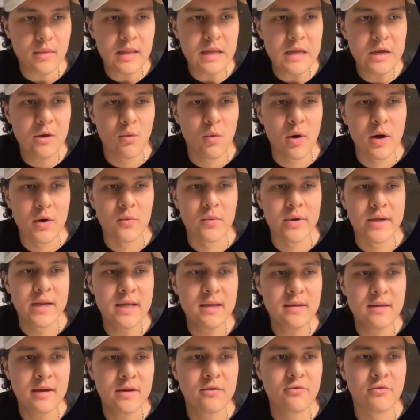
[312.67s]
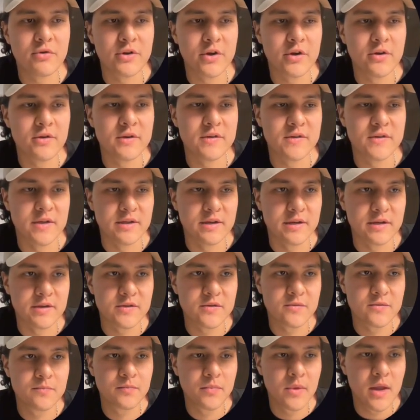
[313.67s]
what we need and return this
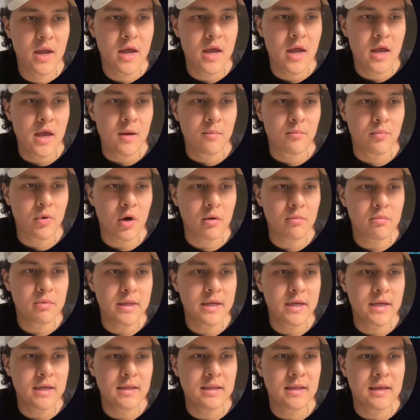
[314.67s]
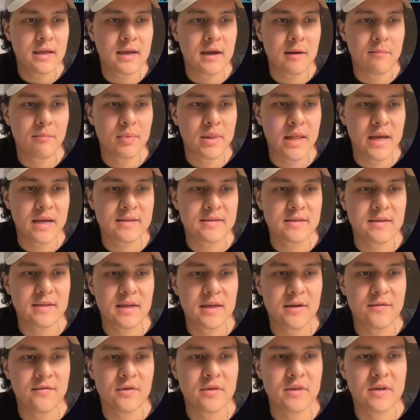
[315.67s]
index. Probably the
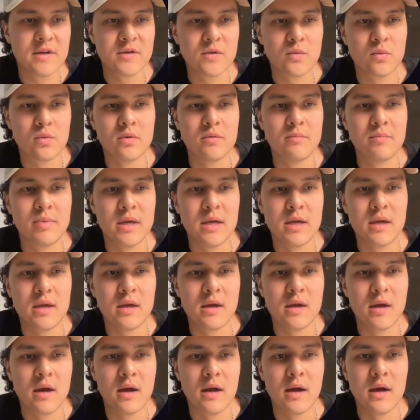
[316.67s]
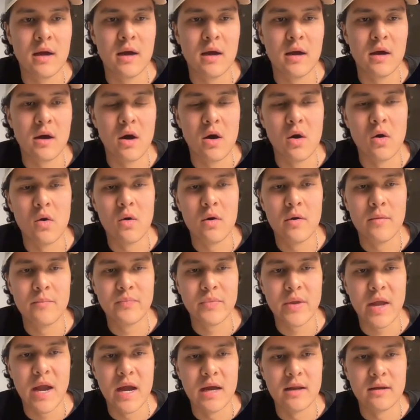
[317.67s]
complexity for this would be O
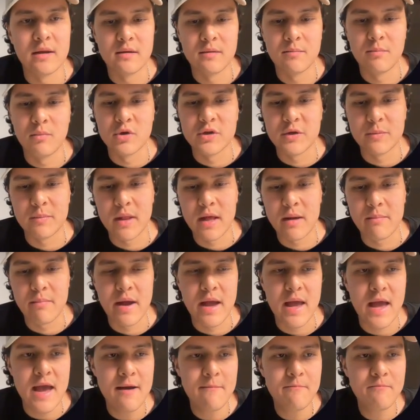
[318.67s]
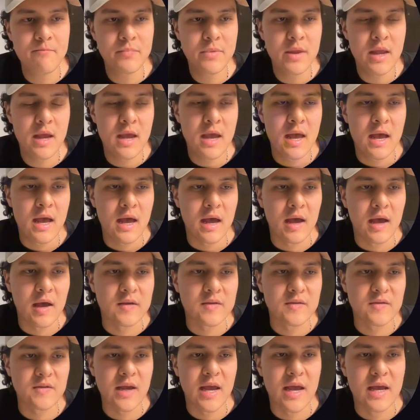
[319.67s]
n multiplied by m,
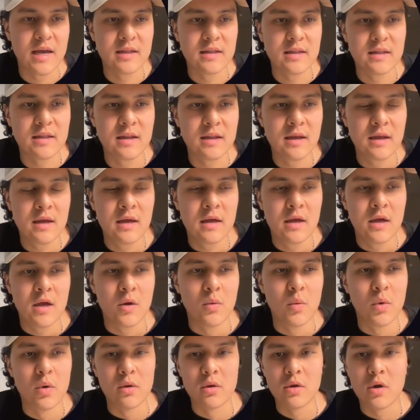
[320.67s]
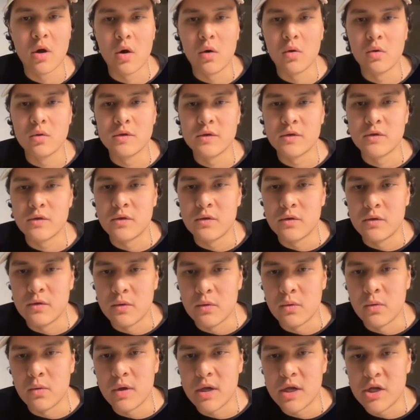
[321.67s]
as n will go
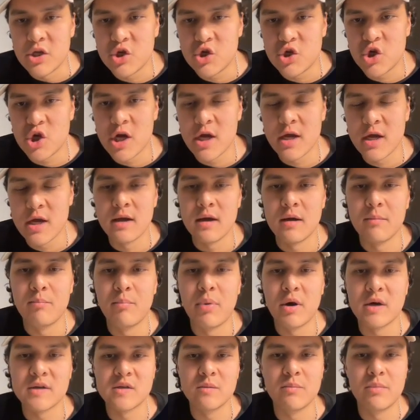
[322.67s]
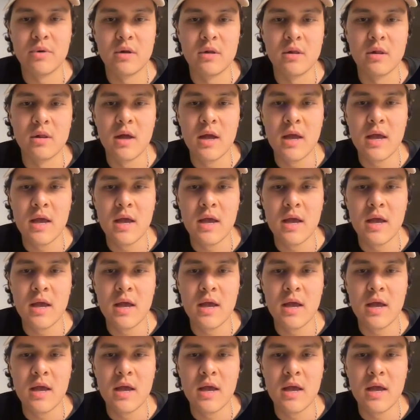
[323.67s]
to each possible